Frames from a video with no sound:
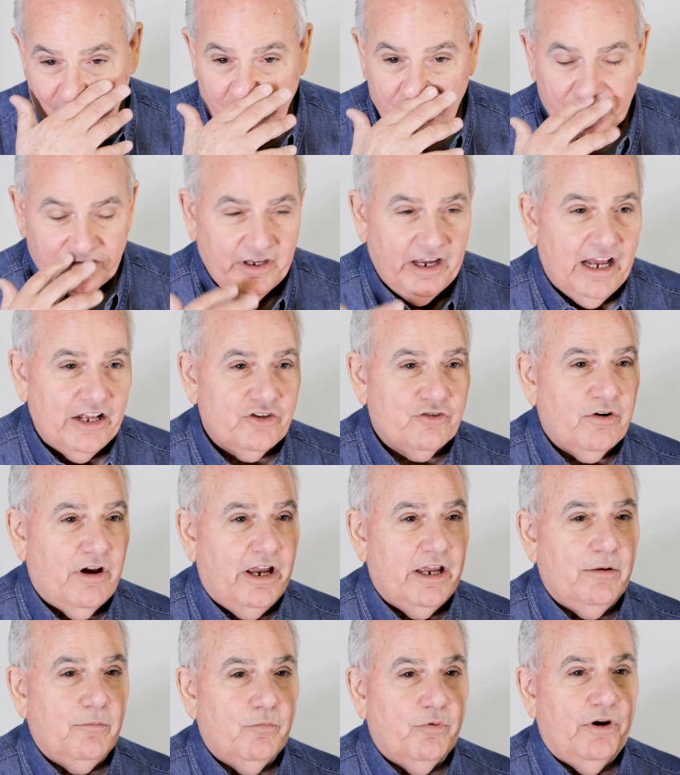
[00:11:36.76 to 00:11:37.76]
Usually I
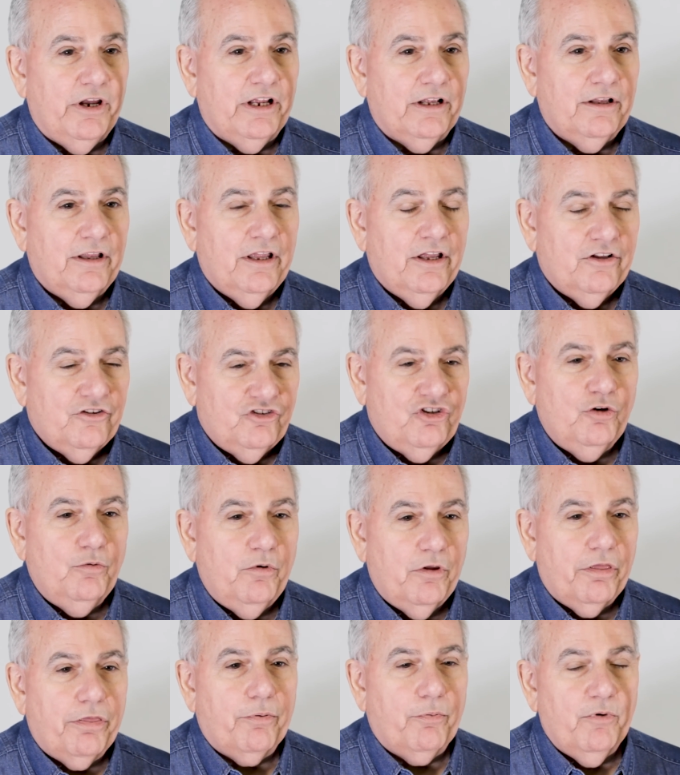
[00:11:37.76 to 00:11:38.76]
try and bring
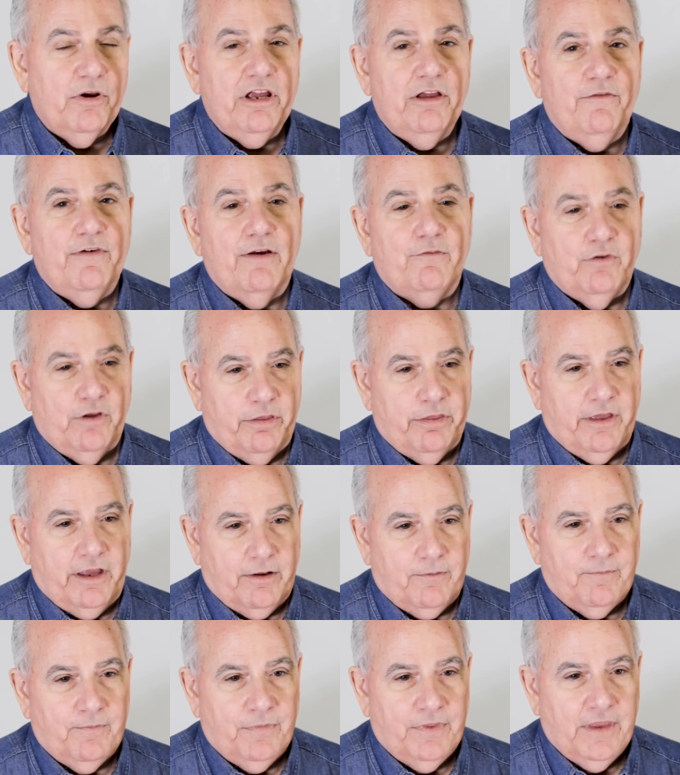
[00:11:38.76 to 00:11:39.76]
2 and 3 of
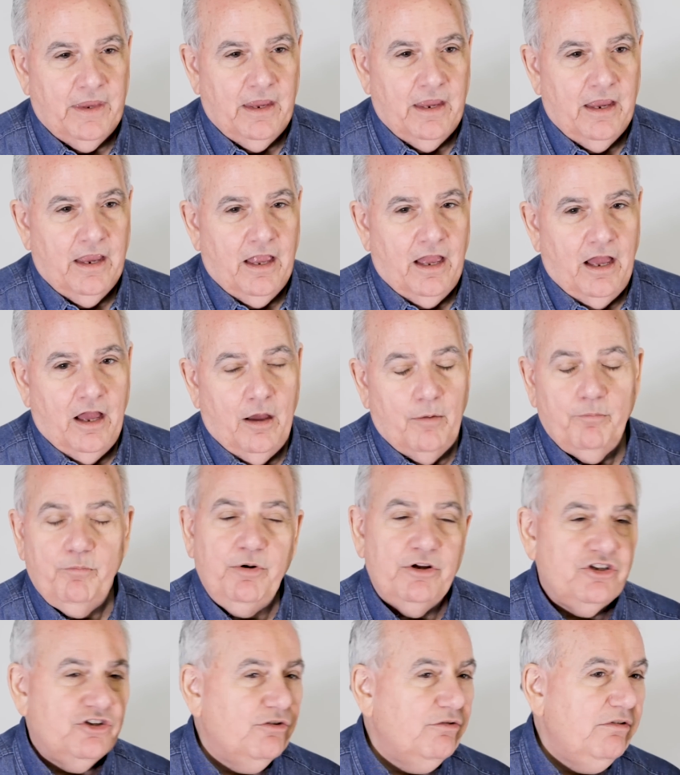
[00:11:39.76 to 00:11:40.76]
everything,
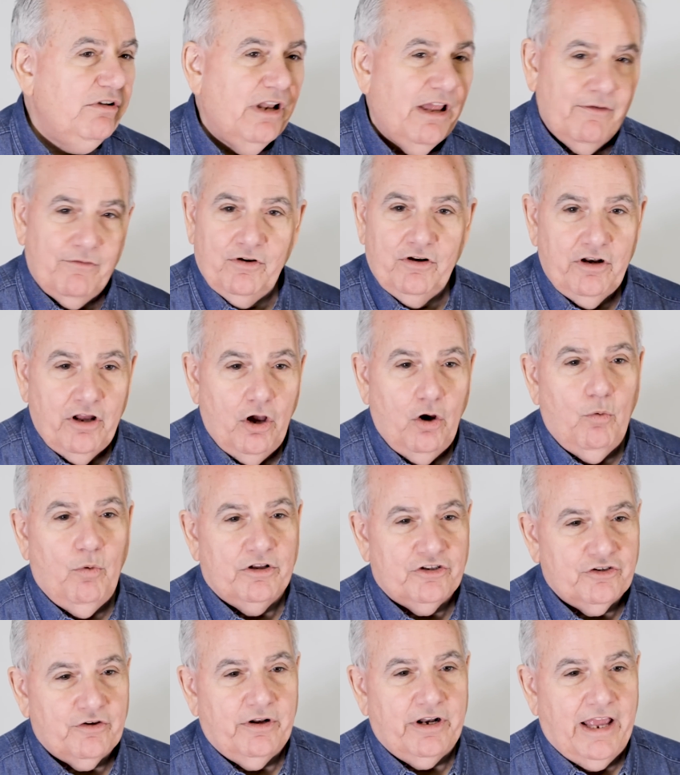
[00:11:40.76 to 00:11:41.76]
but you never know
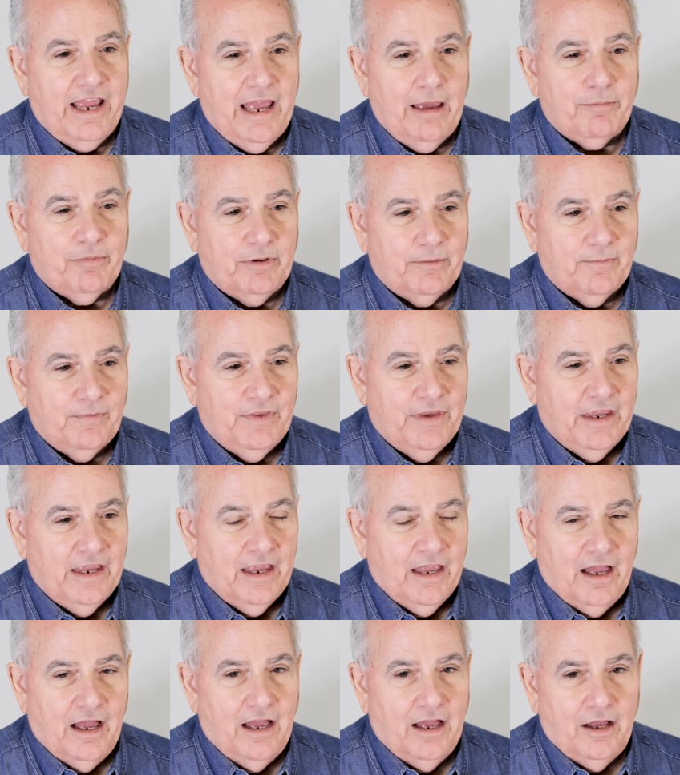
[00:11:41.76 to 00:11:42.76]
what's going to happen.
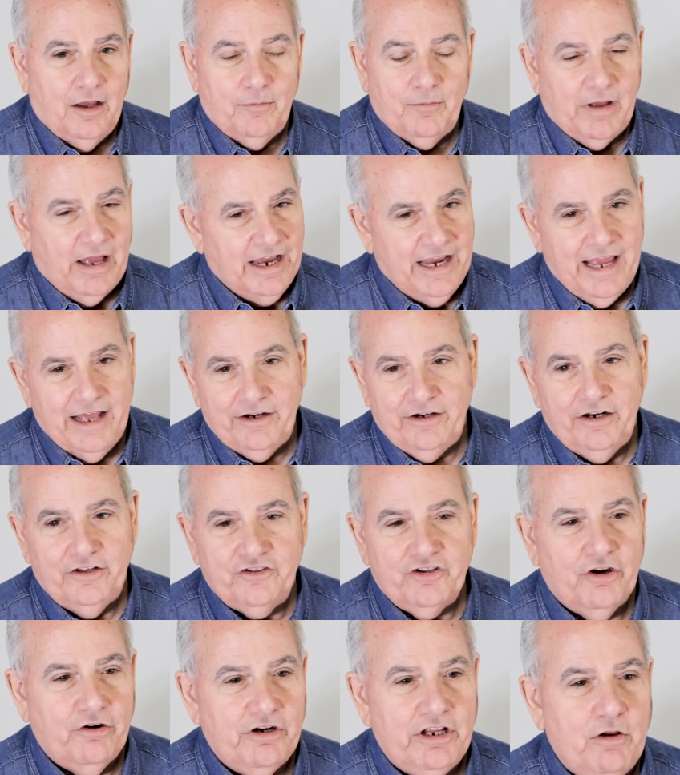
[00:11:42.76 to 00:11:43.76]
I had an
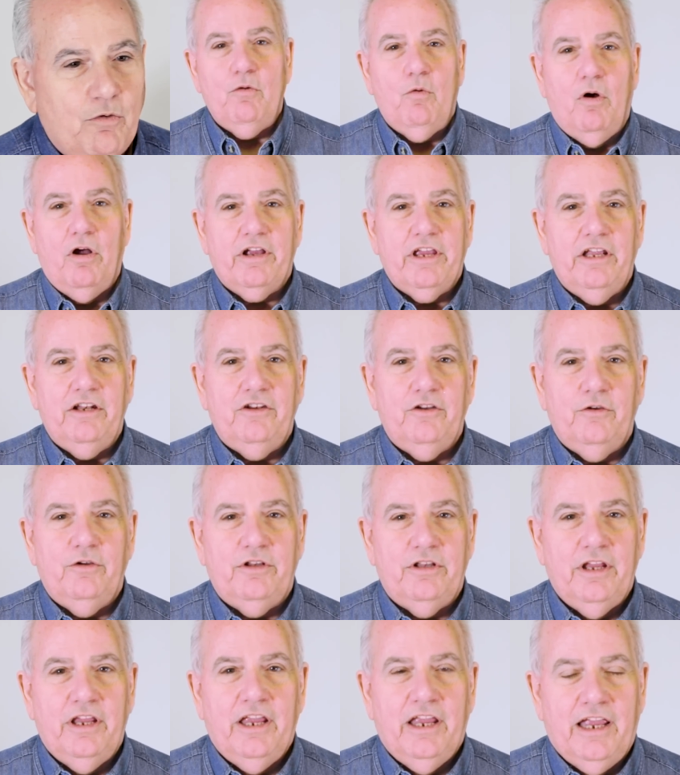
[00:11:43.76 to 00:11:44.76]
attorney walk into
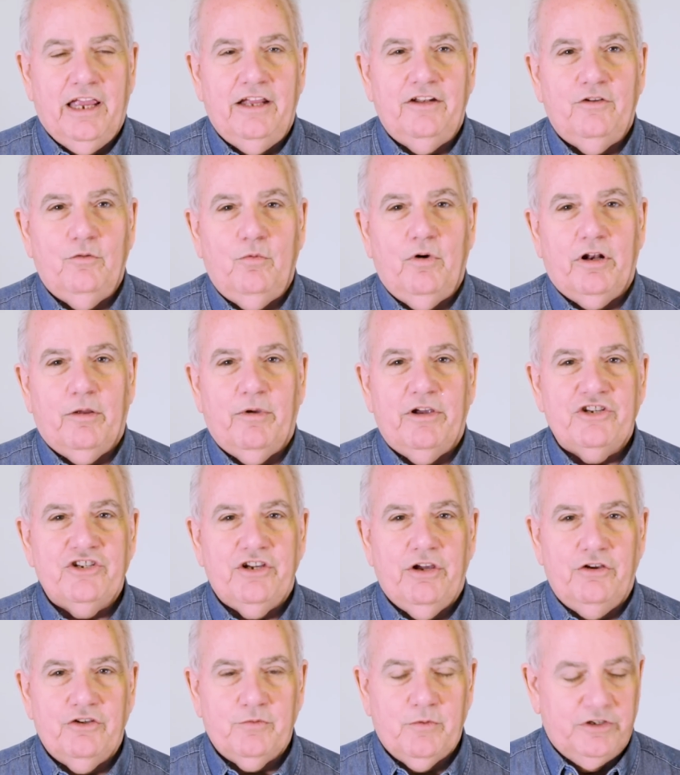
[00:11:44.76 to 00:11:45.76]
one of my
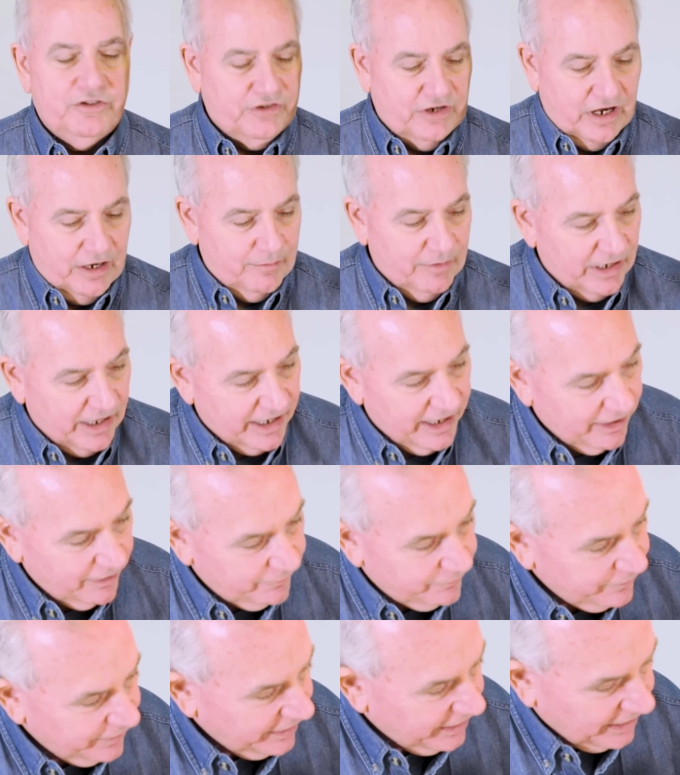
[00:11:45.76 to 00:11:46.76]
shows one time, and
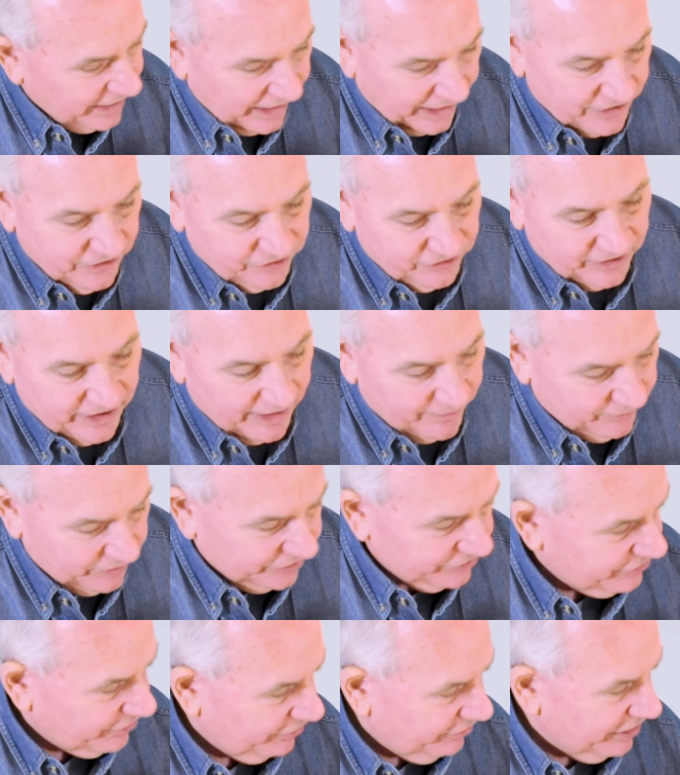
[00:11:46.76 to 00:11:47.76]
I usually have an
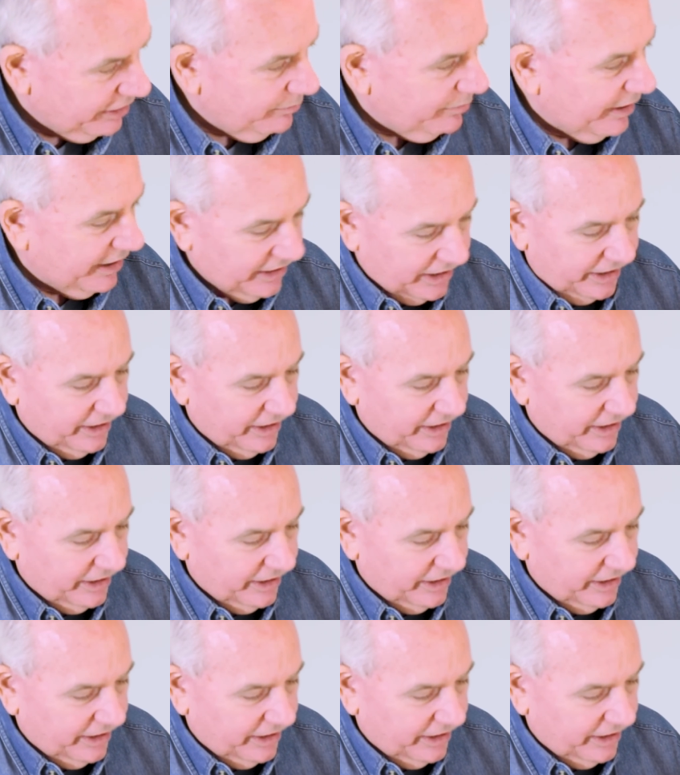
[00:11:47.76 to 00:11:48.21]
attorney pen.